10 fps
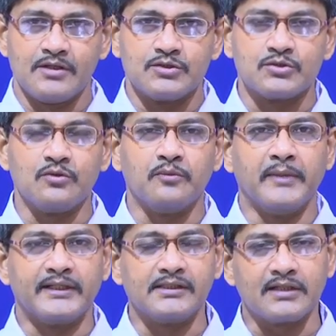So,
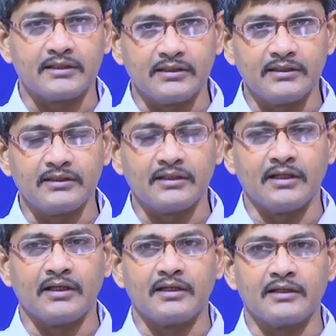metal cutting
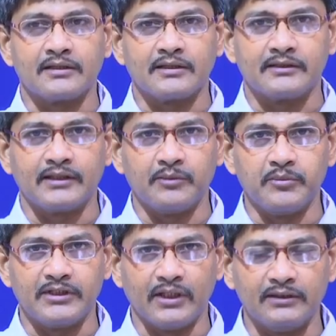can
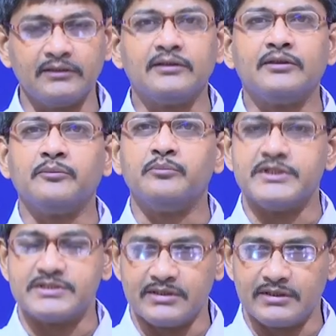be done
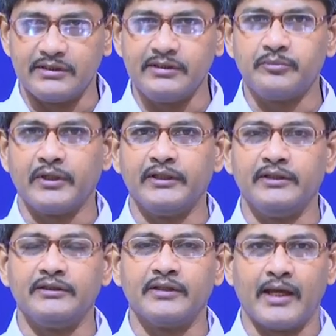basically
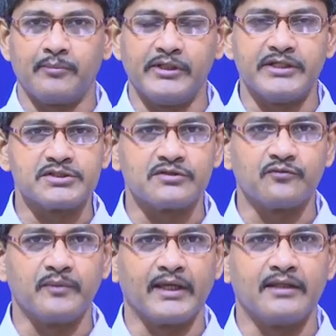by the application
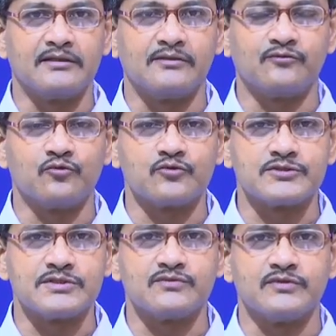of mechanical
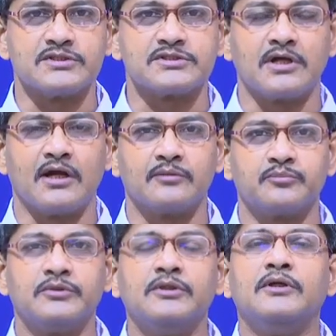forces with
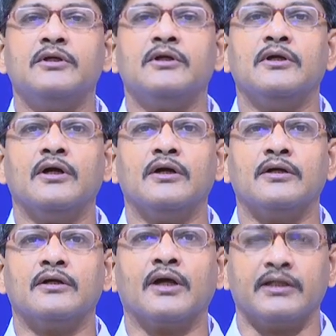sharp
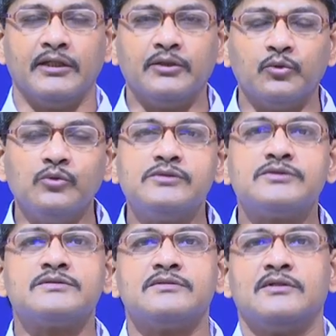cutting
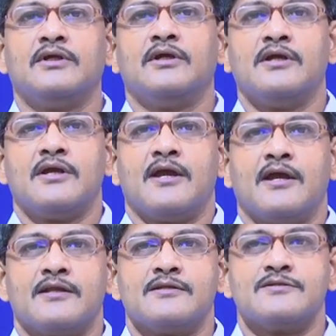tools,
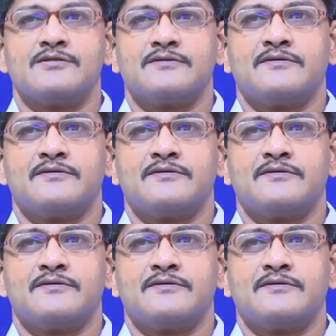and